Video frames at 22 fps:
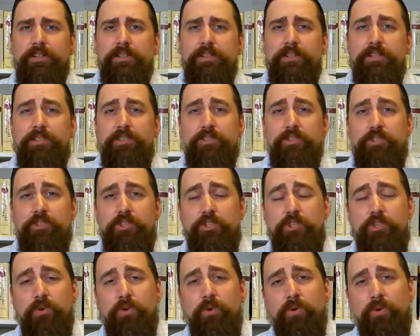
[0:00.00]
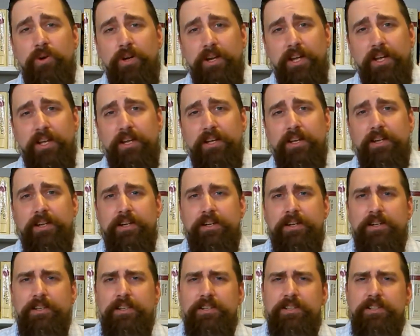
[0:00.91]
this joy,
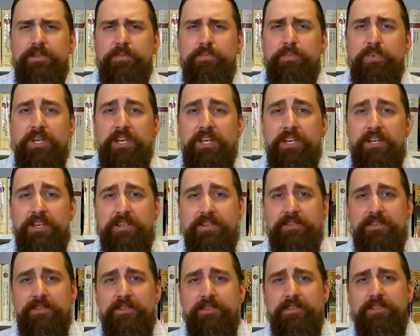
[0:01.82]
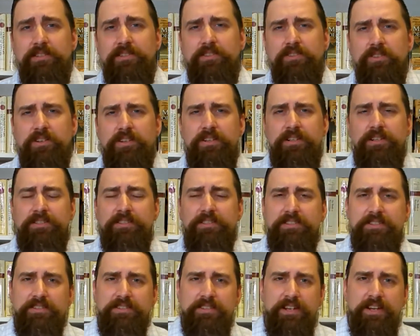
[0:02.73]
this peace, this goodness,
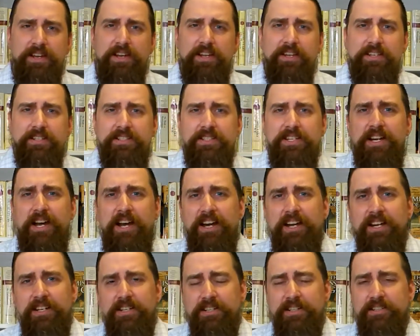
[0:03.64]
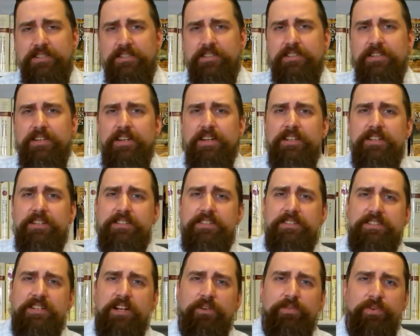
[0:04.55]
this this kindness, this
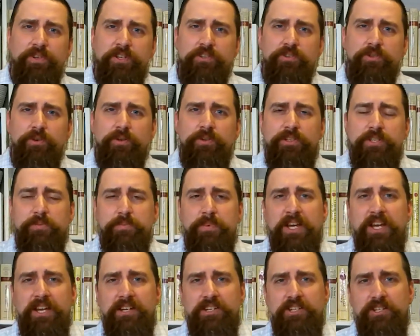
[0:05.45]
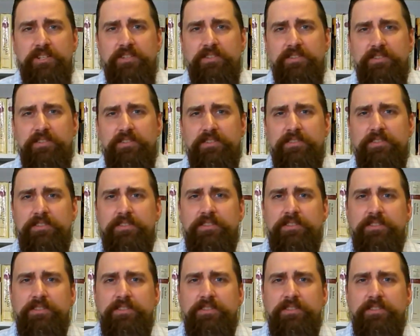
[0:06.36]
self control, this patience.